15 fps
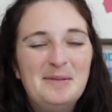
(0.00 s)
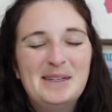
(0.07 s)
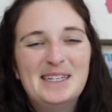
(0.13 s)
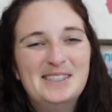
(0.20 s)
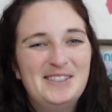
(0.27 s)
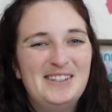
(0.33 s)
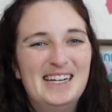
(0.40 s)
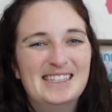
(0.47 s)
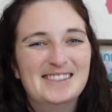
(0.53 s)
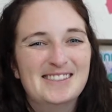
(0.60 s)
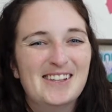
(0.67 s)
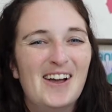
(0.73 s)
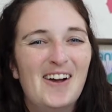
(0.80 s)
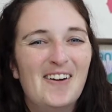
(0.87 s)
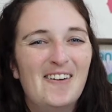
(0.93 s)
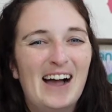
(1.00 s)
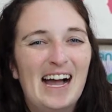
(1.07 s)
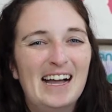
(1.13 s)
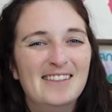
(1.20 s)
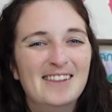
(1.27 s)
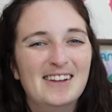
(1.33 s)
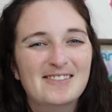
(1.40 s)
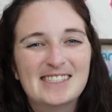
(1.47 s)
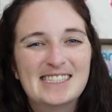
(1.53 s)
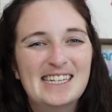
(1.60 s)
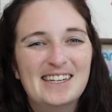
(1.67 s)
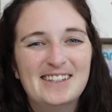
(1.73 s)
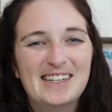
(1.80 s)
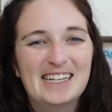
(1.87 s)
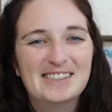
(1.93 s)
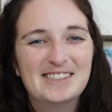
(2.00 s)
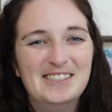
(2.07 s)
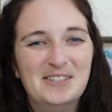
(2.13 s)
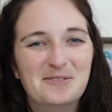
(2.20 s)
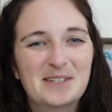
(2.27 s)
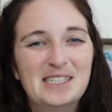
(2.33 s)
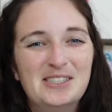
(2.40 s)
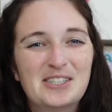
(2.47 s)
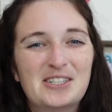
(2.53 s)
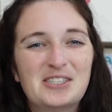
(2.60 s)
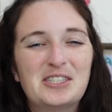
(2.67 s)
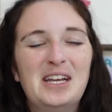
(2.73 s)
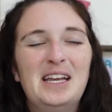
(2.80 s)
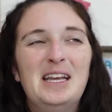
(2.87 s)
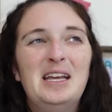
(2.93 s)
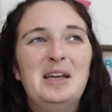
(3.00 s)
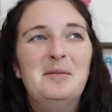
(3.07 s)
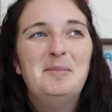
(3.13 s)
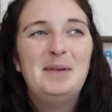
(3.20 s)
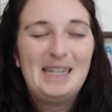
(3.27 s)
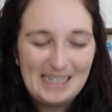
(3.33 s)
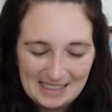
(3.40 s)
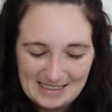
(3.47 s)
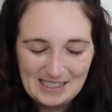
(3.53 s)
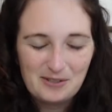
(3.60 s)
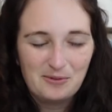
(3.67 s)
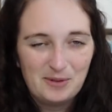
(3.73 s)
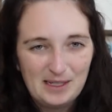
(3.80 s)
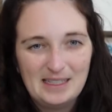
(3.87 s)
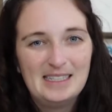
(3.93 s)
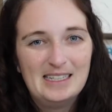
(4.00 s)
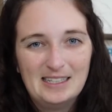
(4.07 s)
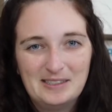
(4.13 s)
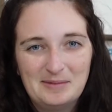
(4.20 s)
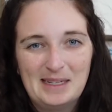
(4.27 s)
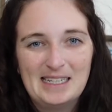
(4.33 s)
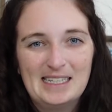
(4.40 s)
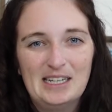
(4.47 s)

because you guys know I love to tell you guys to do research because it really does make a